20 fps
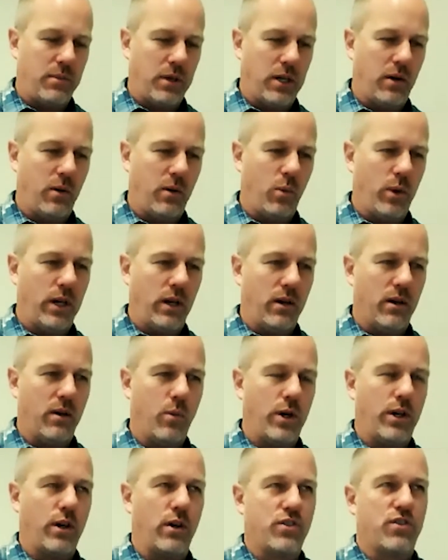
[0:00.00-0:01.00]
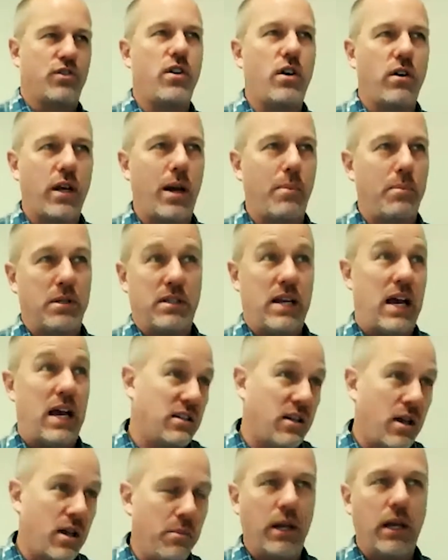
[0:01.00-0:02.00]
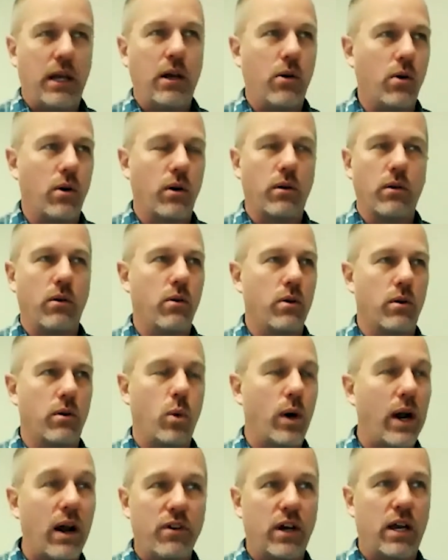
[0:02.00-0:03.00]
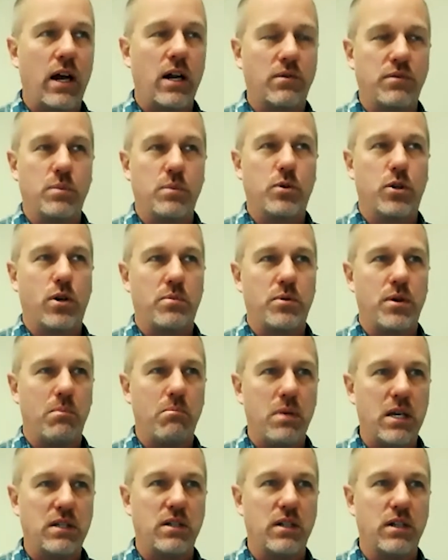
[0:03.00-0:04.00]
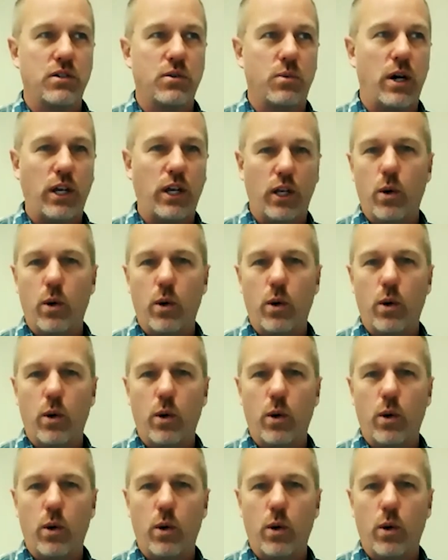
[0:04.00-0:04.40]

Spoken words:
when you're starting up a SaaS company or whatever kind of subscription business, right?